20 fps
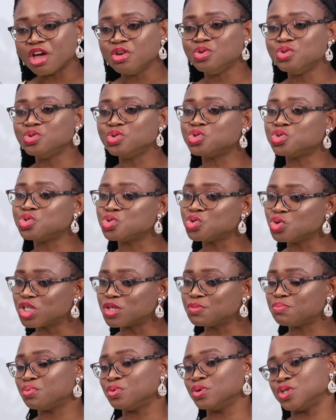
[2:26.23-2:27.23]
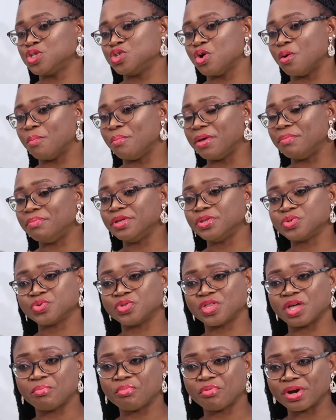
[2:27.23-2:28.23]
you should put your baby to
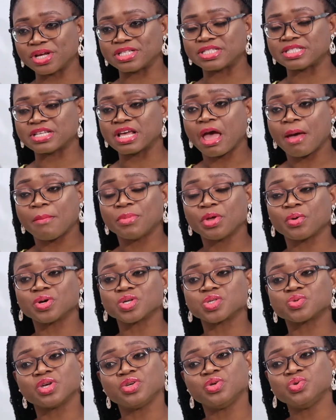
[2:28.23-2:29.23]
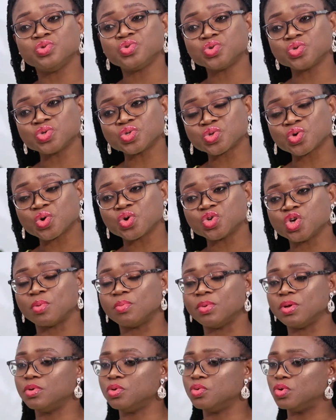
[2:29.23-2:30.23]
the breast, because when you do so, your
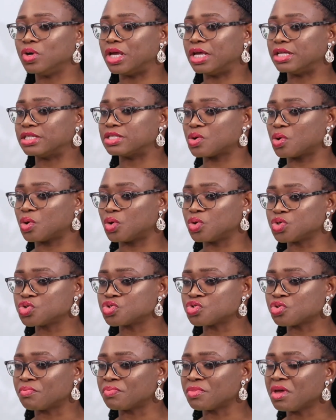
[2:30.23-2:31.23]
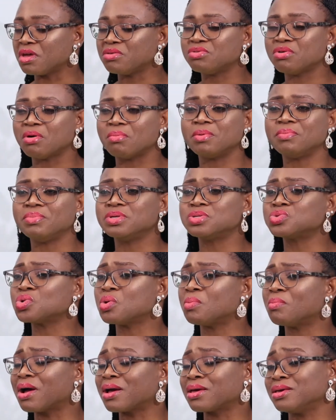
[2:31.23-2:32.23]
baby will get colostrum. Your baby's
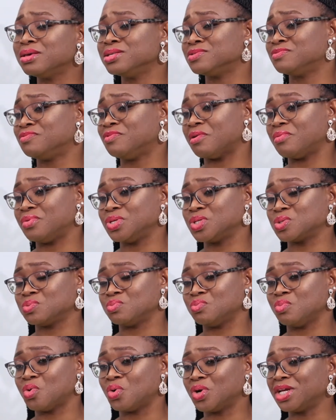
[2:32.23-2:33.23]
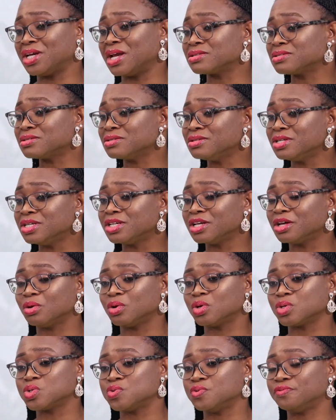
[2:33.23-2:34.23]
stomach is very small. It doesn't need a
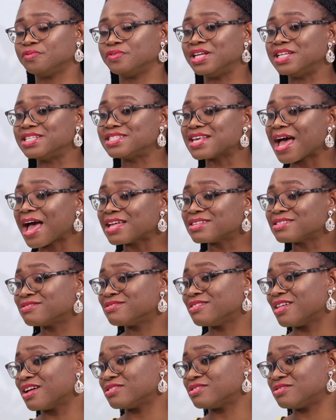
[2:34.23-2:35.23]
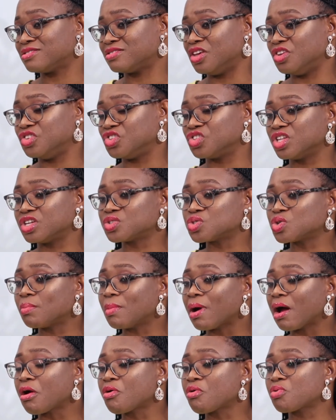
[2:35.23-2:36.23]
lot to fill it at that stage. The
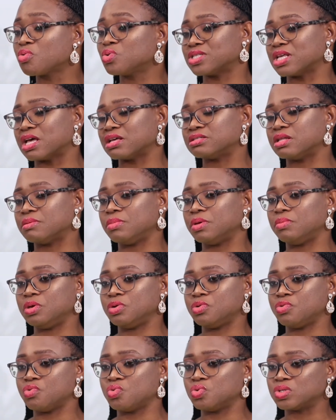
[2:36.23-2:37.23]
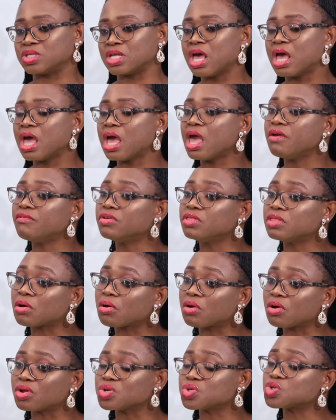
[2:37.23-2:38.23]
stomach grows as the baby grows. Even the
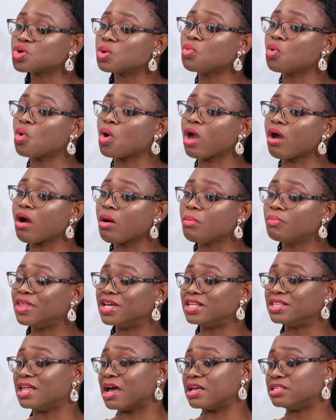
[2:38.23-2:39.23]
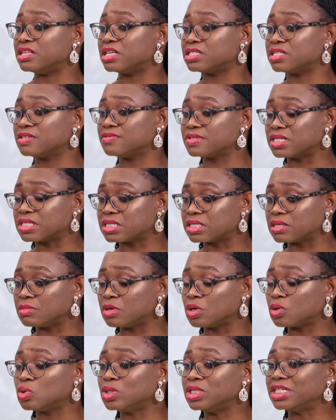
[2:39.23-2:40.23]
colostrum will help the digestive system,
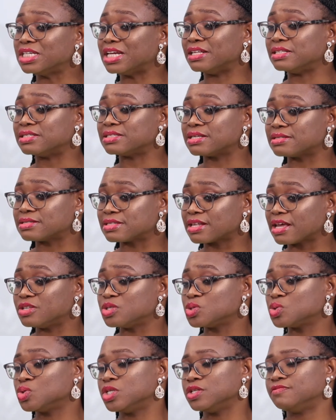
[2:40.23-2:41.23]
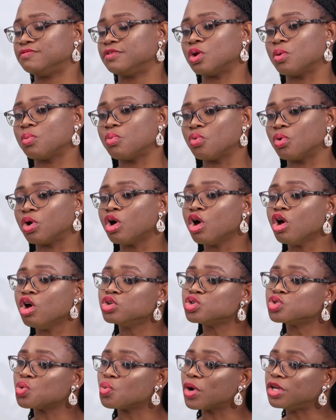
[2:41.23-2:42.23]
including the intestines, to develop well.
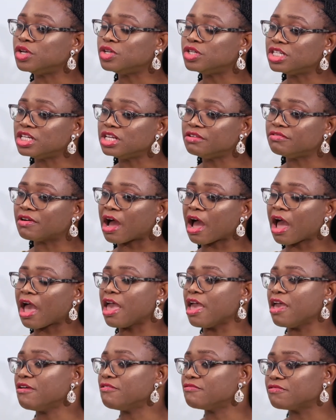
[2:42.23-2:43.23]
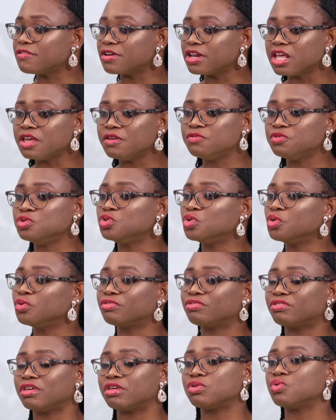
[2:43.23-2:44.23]
So when you deliver, even if you
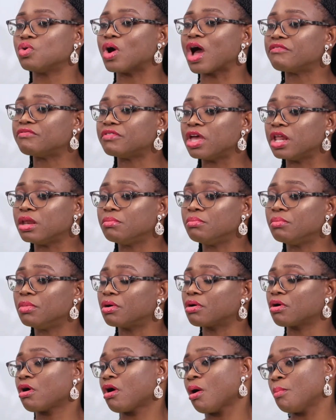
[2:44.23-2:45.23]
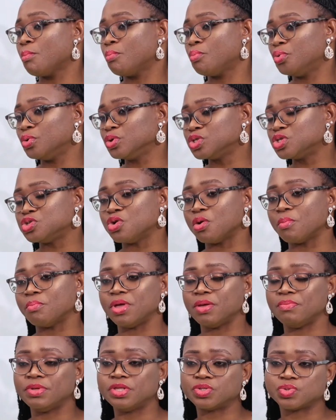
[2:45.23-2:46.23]
don't think you have any milk, put your
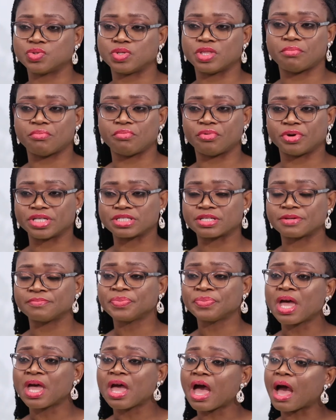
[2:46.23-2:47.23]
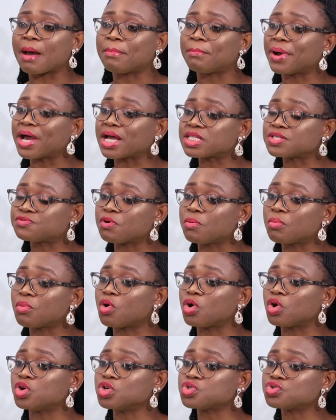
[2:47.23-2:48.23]
baby to the breast. Apart from
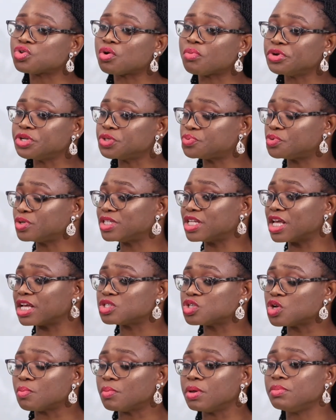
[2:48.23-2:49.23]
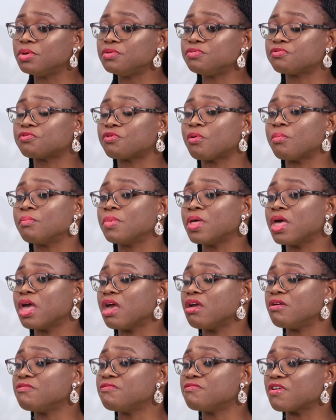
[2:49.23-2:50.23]
colostrum, which protects your baby from
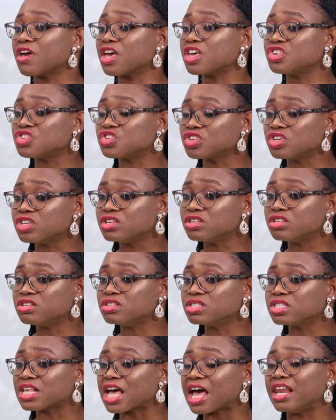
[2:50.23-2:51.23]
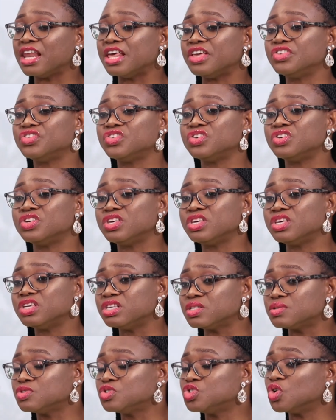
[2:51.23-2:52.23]
infections,
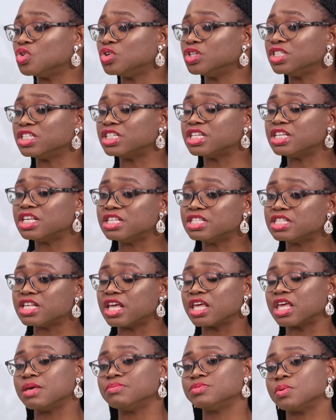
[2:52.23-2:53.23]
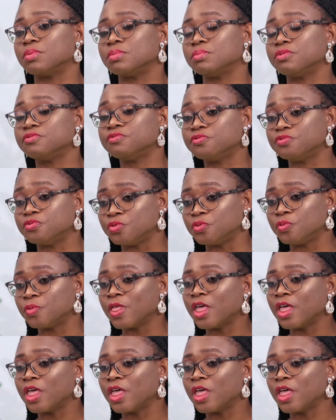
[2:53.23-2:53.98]
allergies, jaundice, and keeps your baby full,